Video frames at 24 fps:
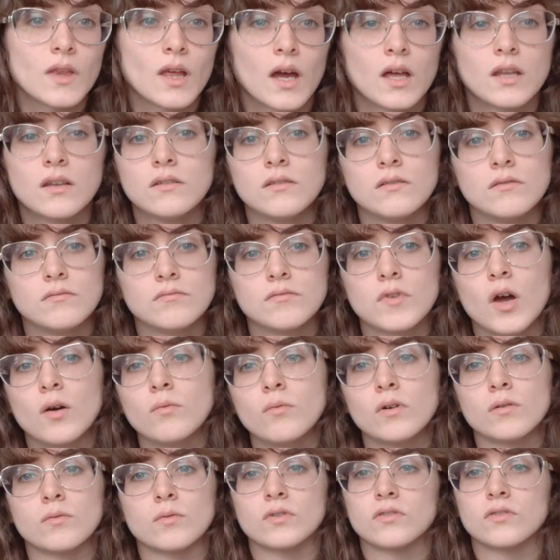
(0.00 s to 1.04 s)
And no
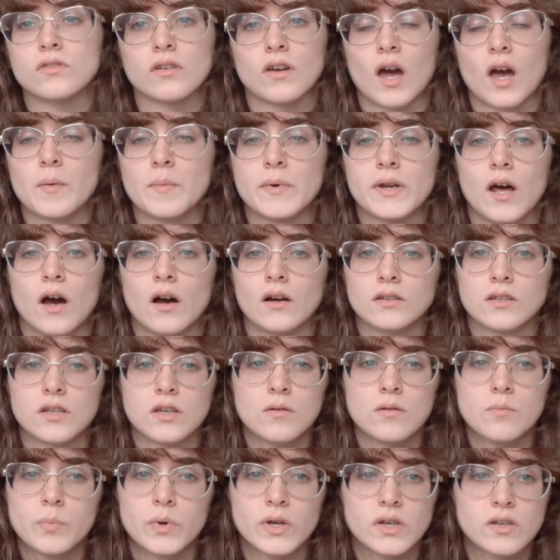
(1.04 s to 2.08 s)
one wants to come and hug
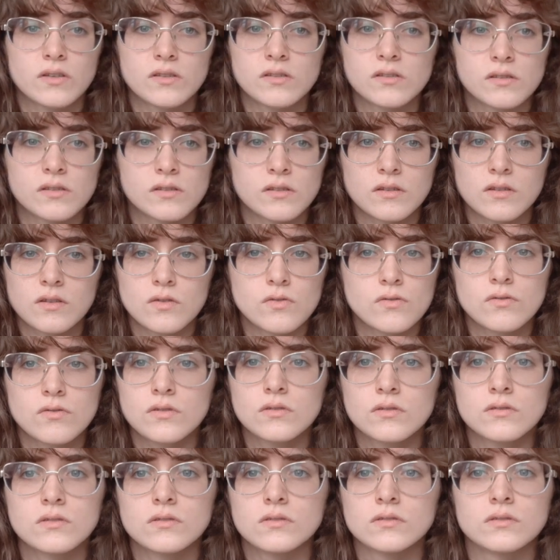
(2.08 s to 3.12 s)
you because
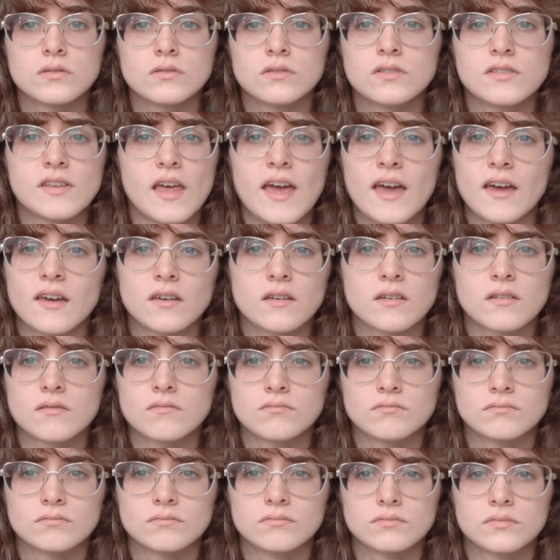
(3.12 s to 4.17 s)
you're sick
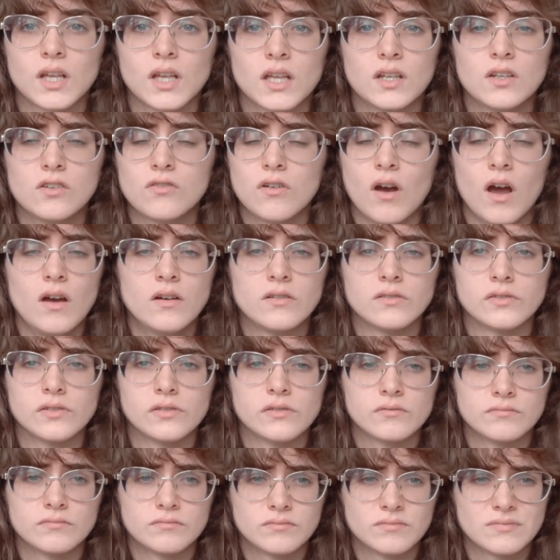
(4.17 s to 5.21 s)
and
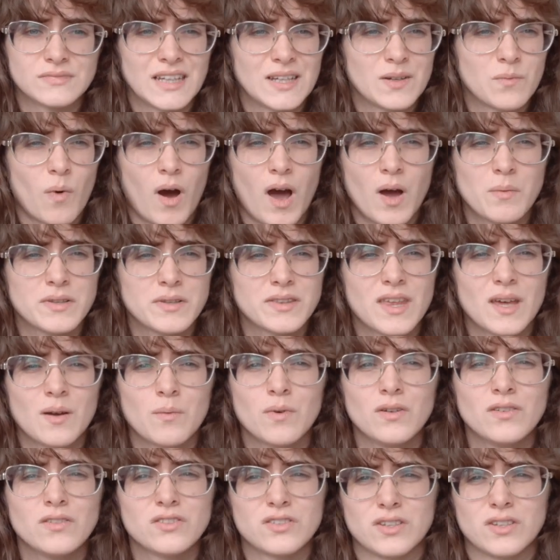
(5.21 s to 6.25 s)
gross. And why would they
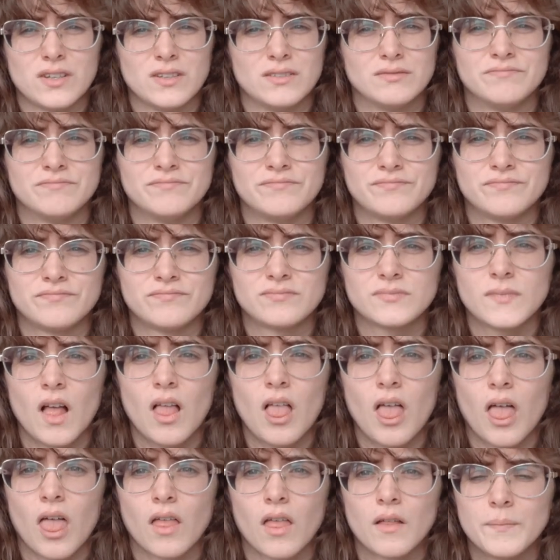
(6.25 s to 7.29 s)
want to?
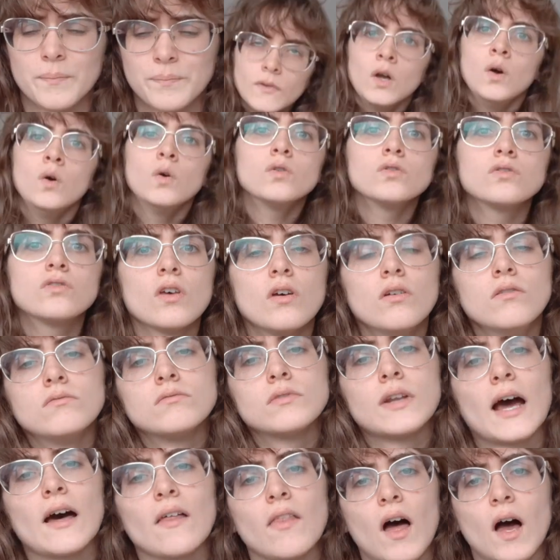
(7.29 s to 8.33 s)
Also,
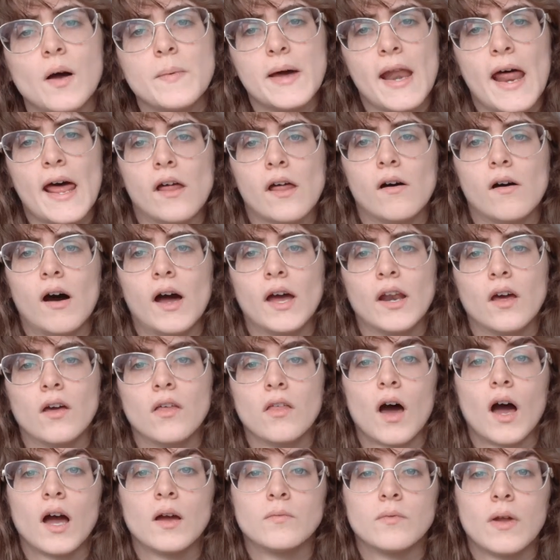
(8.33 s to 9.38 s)
now that I'm an adult, I know
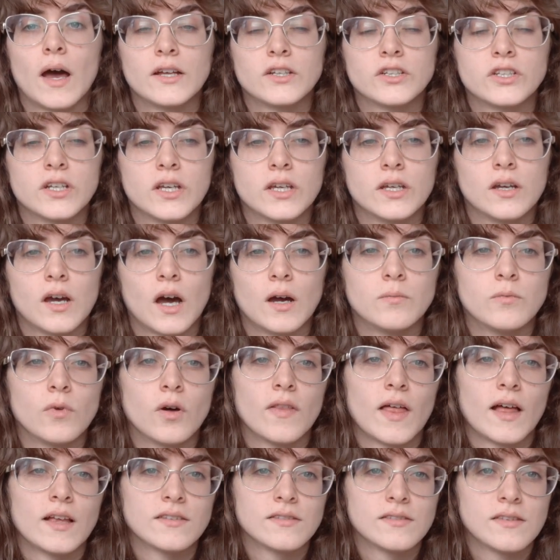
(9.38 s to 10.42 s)
that I'm
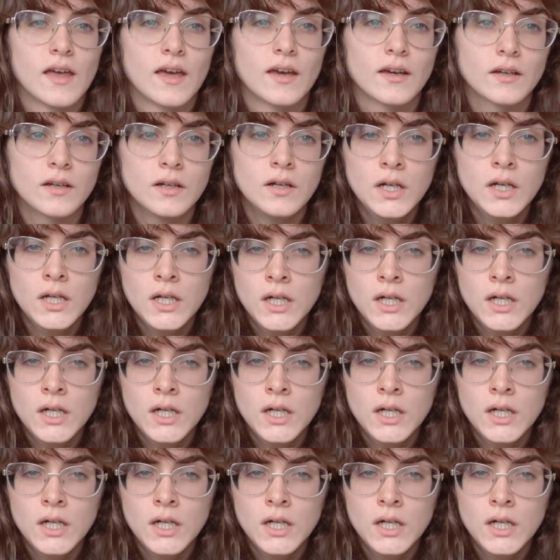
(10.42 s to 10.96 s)
not that sick.